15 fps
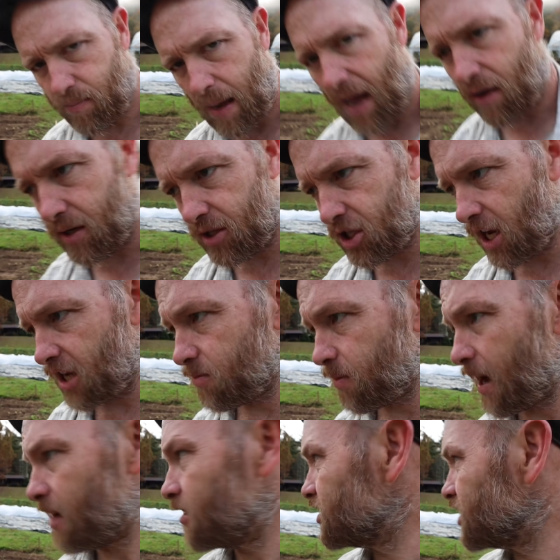battery change,
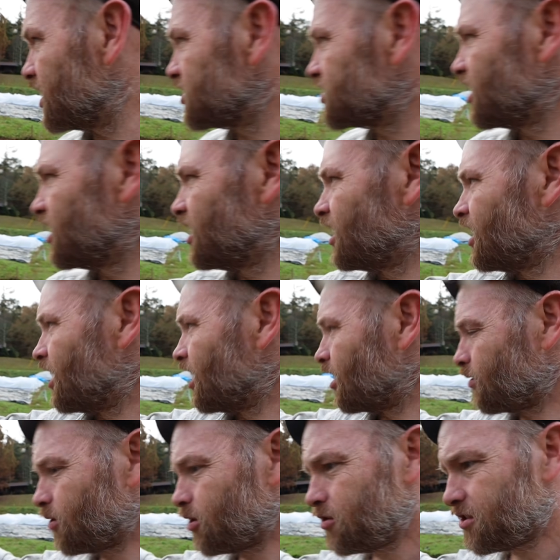battery change.
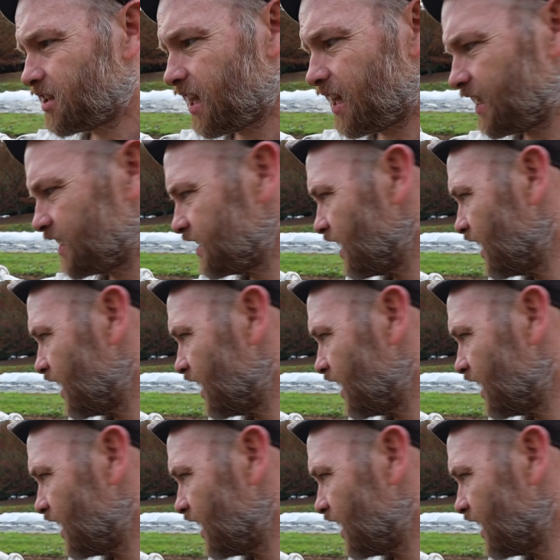Arun's getting